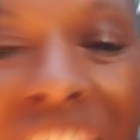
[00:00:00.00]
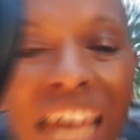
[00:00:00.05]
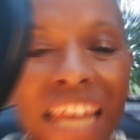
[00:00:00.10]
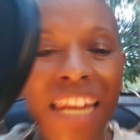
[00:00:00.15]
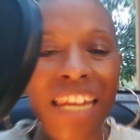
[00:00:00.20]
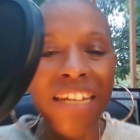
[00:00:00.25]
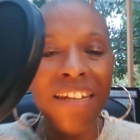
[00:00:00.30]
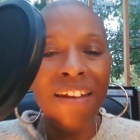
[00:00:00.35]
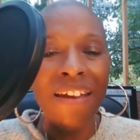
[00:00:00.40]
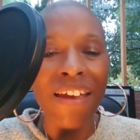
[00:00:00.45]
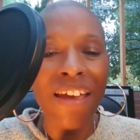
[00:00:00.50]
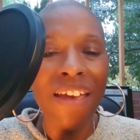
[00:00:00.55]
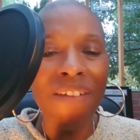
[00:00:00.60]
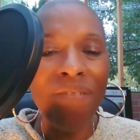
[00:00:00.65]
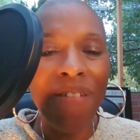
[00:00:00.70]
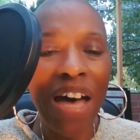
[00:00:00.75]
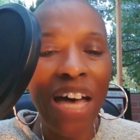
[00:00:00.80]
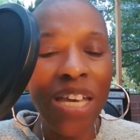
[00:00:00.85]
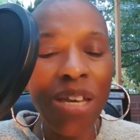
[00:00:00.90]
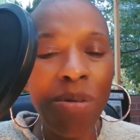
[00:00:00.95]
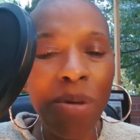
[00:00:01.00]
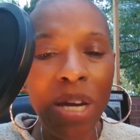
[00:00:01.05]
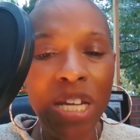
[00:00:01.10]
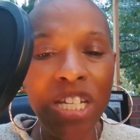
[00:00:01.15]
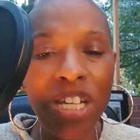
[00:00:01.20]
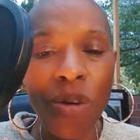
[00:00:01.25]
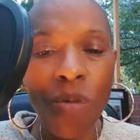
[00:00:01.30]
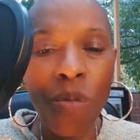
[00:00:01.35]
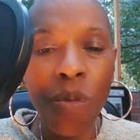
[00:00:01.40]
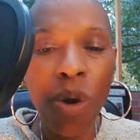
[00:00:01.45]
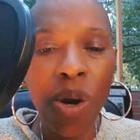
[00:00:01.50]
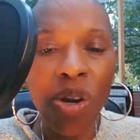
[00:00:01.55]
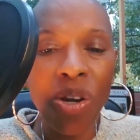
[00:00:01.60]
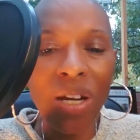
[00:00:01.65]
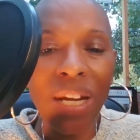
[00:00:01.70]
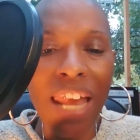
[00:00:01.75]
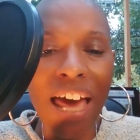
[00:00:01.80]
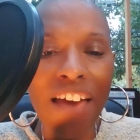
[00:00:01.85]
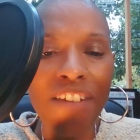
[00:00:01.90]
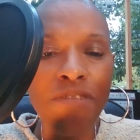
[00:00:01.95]
And evaluate your
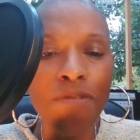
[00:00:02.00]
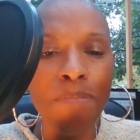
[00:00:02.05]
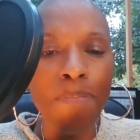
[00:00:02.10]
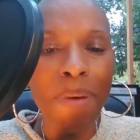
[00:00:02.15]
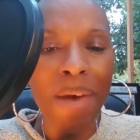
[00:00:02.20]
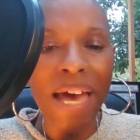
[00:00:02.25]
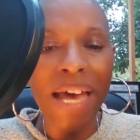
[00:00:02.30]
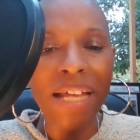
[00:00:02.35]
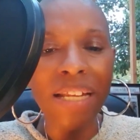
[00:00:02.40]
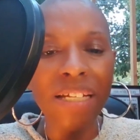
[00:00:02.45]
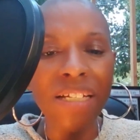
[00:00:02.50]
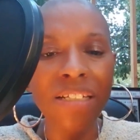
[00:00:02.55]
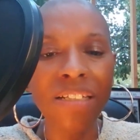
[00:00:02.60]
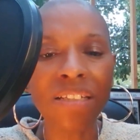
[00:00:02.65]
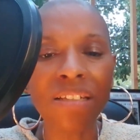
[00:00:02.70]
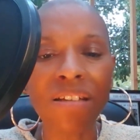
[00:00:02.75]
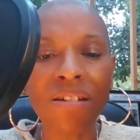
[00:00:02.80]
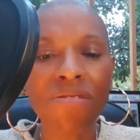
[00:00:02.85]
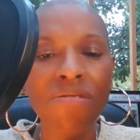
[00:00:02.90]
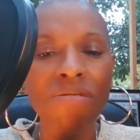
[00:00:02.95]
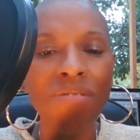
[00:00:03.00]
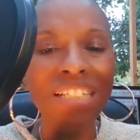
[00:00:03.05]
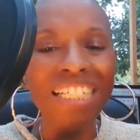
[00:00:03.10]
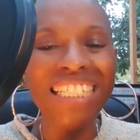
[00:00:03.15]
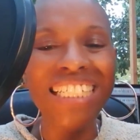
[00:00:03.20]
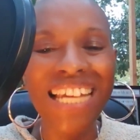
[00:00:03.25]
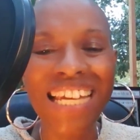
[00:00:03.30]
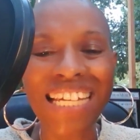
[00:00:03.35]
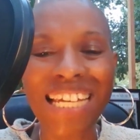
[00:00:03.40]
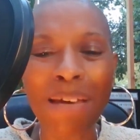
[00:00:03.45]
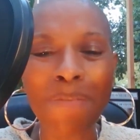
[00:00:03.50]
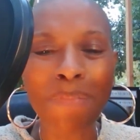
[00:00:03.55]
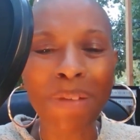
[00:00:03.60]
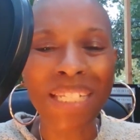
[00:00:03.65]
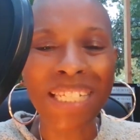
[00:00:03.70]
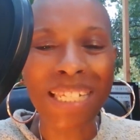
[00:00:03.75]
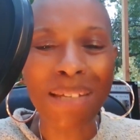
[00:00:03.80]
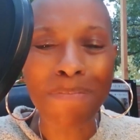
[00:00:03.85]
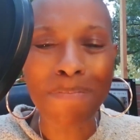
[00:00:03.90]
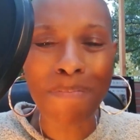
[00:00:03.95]
work-life balance. Real estate can
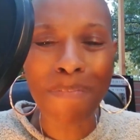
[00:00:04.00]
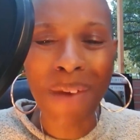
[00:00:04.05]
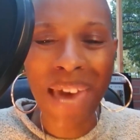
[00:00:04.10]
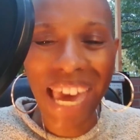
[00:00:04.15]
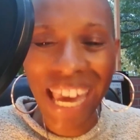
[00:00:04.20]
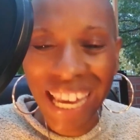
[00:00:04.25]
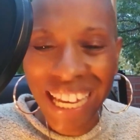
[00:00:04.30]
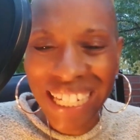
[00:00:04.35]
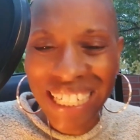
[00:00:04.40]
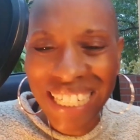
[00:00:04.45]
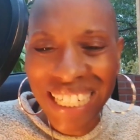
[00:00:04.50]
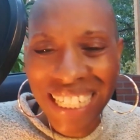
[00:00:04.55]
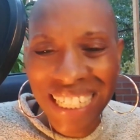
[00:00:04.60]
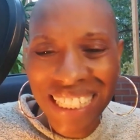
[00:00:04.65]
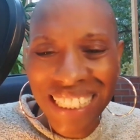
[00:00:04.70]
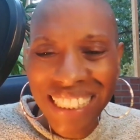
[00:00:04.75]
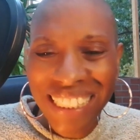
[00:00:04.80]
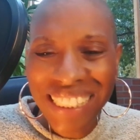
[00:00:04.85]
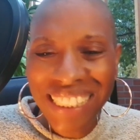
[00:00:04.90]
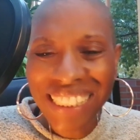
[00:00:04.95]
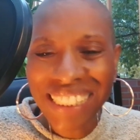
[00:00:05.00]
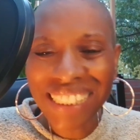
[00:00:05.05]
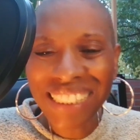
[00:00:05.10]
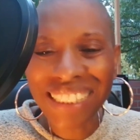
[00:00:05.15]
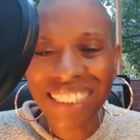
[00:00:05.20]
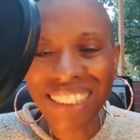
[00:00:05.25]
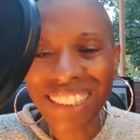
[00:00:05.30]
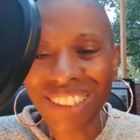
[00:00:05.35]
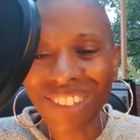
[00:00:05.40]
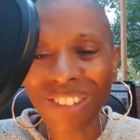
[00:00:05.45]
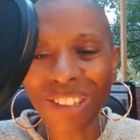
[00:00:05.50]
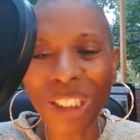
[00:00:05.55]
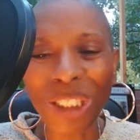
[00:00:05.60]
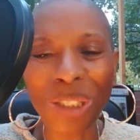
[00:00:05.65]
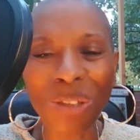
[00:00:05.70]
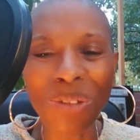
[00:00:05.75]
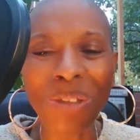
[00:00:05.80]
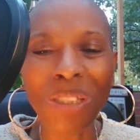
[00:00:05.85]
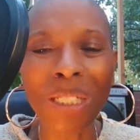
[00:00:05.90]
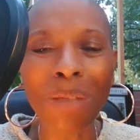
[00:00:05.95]
be demanding, so you
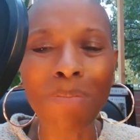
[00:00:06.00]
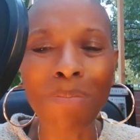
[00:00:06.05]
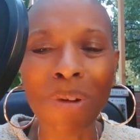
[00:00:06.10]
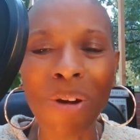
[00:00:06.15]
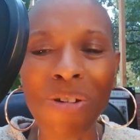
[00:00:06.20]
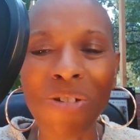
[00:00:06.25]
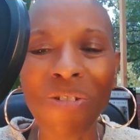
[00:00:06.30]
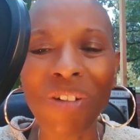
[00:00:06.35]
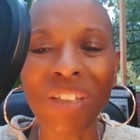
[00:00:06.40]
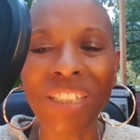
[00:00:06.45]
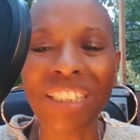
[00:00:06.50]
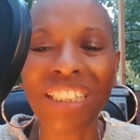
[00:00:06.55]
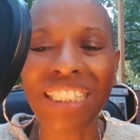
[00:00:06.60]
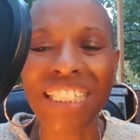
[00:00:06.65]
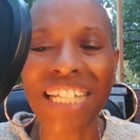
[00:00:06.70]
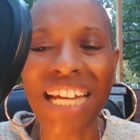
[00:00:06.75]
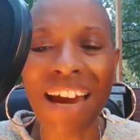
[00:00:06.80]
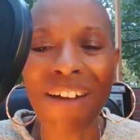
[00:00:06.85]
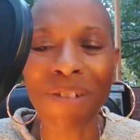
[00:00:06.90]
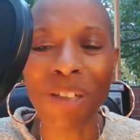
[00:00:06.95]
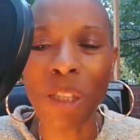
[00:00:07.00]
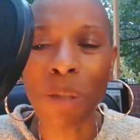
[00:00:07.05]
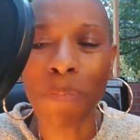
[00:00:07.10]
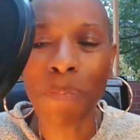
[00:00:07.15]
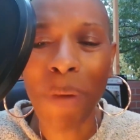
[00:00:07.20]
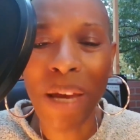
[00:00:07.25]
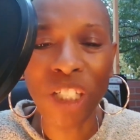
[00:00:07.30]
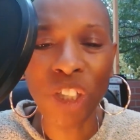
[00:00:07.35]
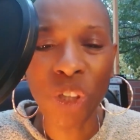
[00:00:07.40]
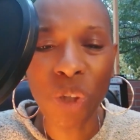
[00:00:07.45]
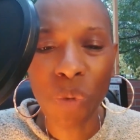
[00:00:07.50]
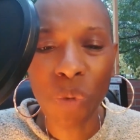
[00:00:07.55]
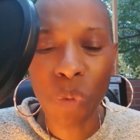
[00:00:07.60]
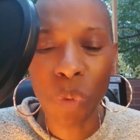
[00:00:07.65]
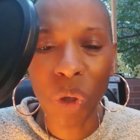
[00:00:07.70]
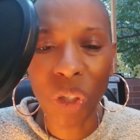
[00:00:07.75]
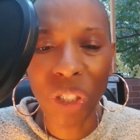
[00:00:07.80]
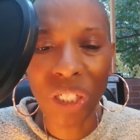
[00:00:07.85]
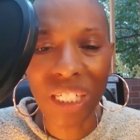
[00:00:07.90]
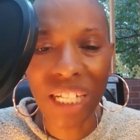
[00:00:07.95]
choose a brokerage that respects your
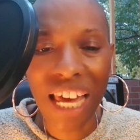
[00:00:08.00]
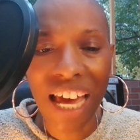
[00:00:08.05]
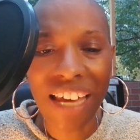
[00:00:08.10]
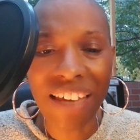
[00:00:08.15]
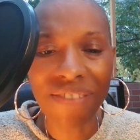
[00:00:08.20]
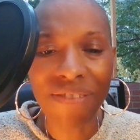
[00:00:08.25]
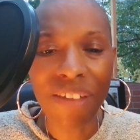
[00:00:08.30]
work-life